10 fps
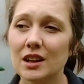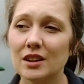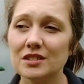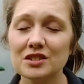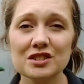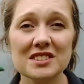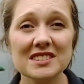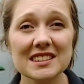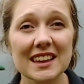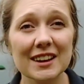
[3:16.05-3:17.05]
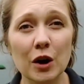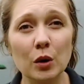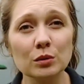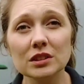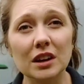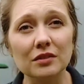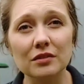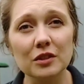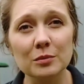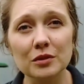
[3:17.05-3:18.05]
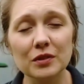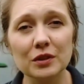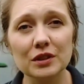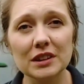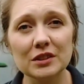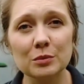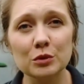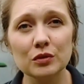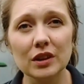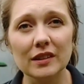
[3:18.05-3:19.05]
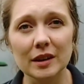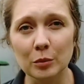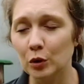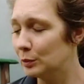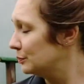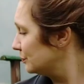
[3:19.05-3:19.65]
because it just doesn't get cold enough for them to feel the need to move here anymore.